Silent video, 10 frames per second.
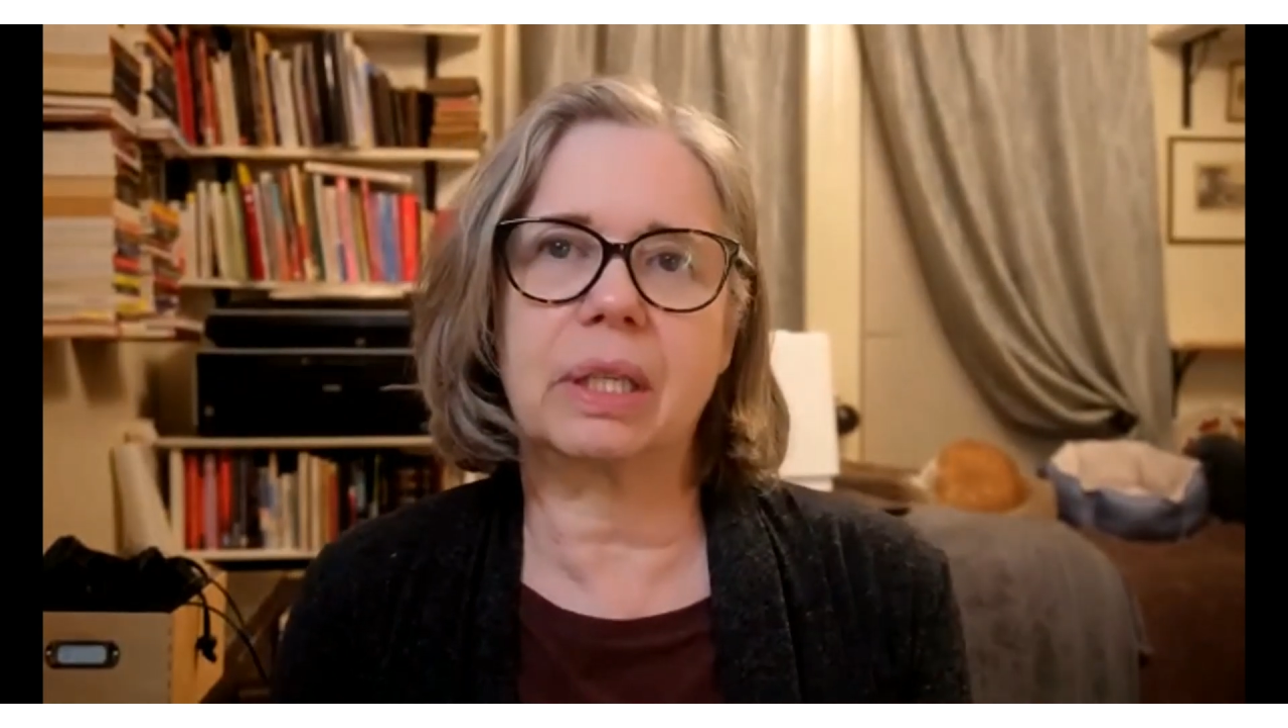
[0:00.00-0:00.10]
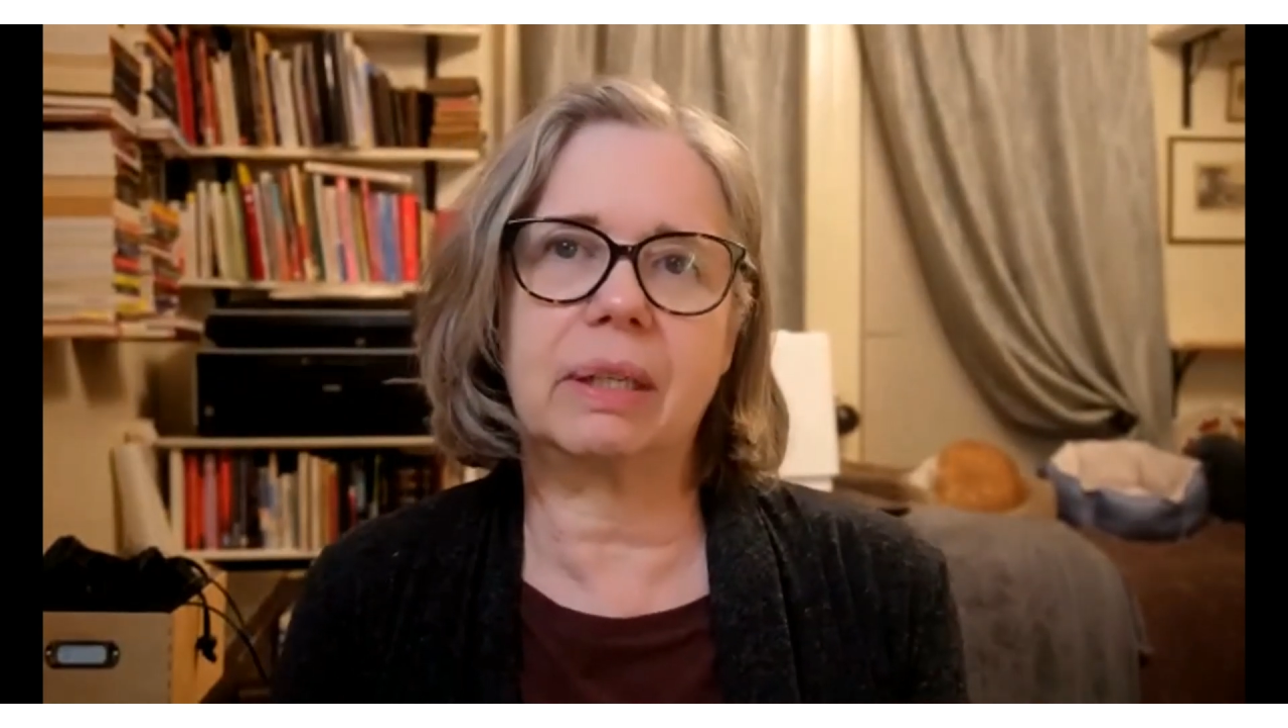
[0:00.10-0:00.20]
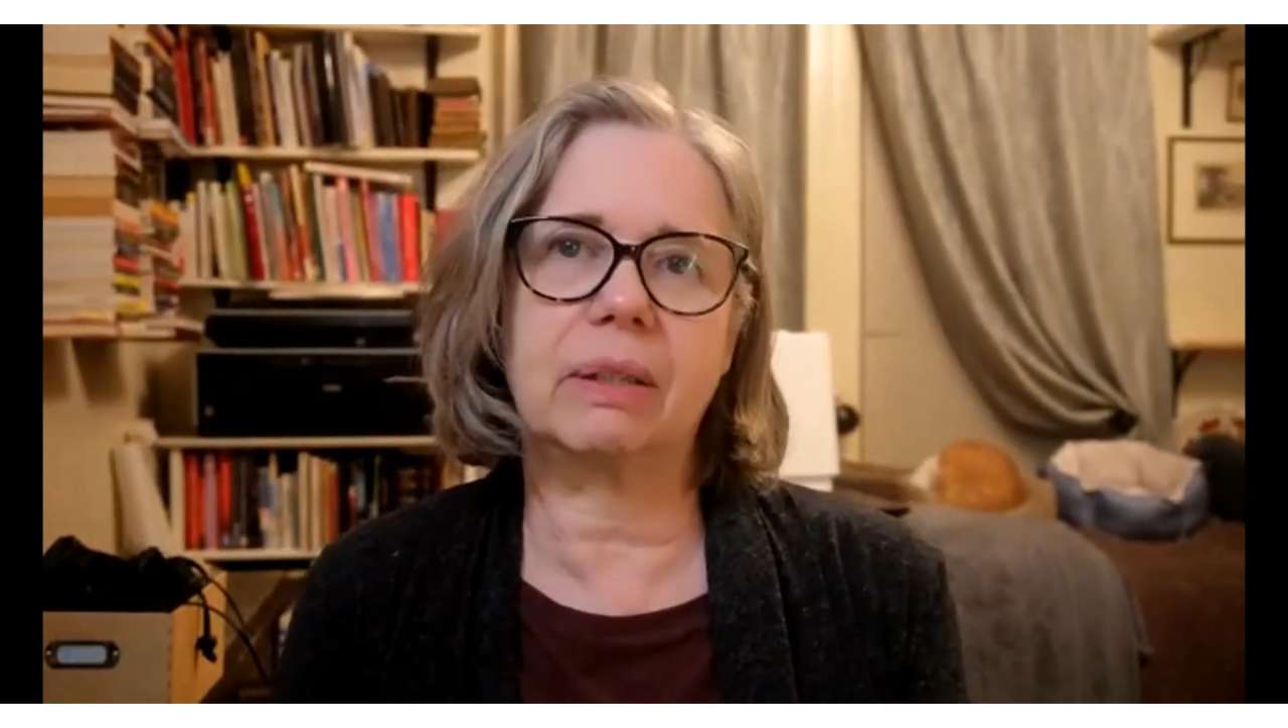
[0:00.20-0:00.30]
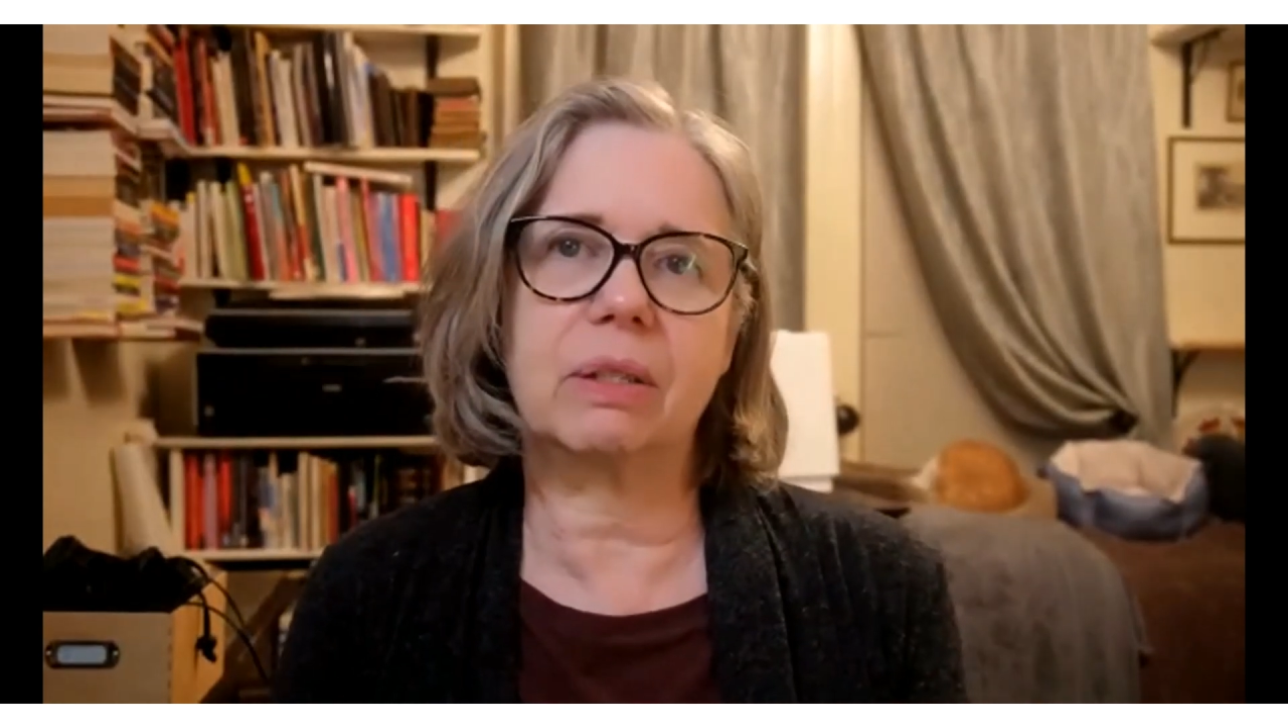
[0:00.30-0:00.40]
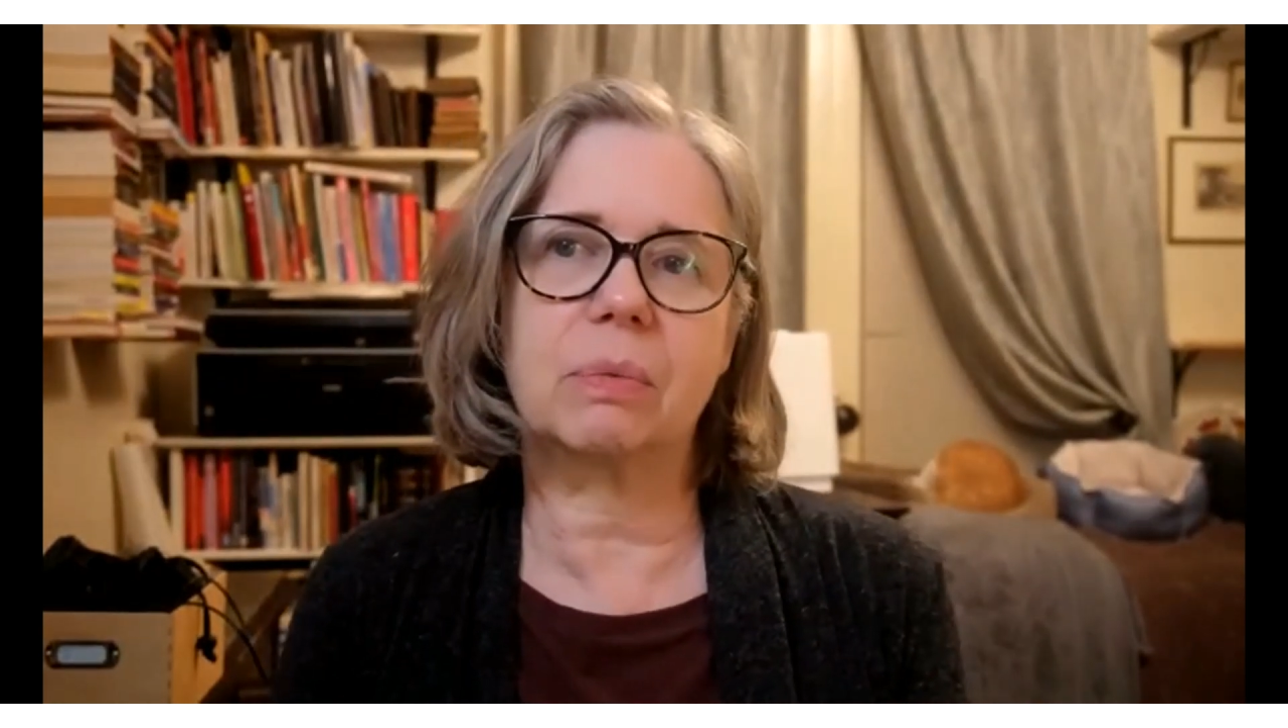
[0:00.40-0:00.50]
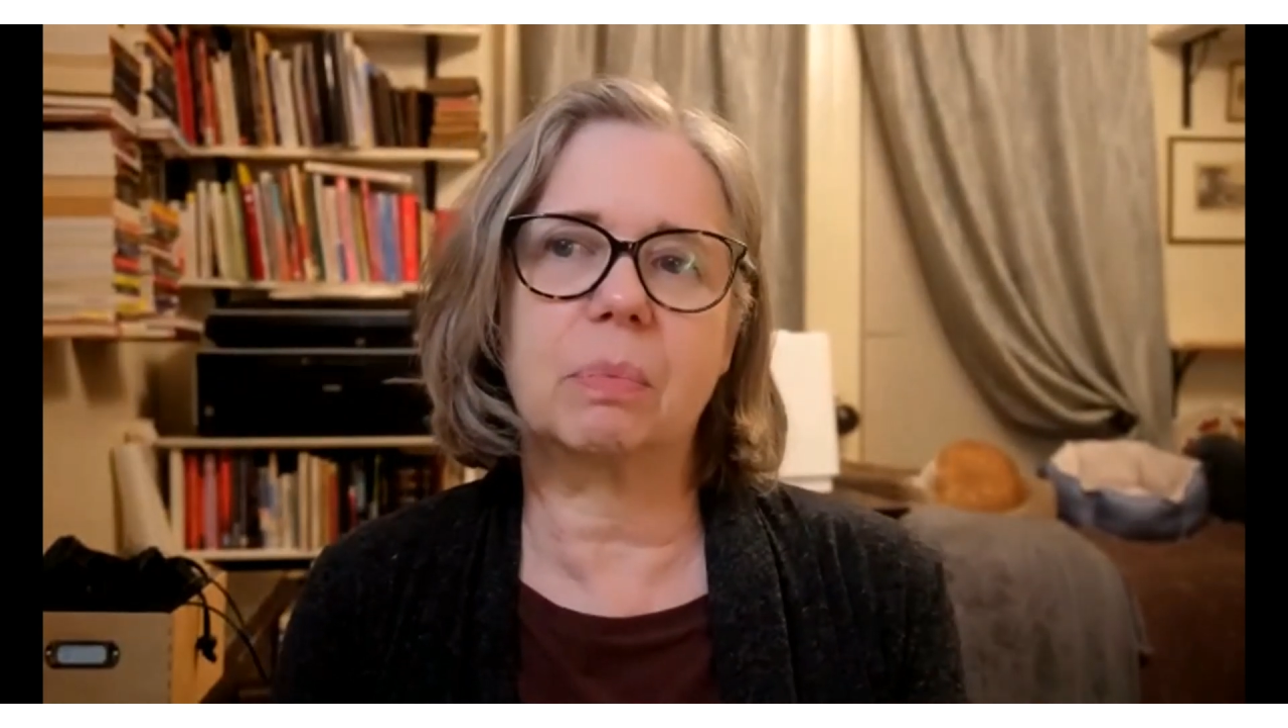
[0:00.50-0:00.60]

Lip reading: itch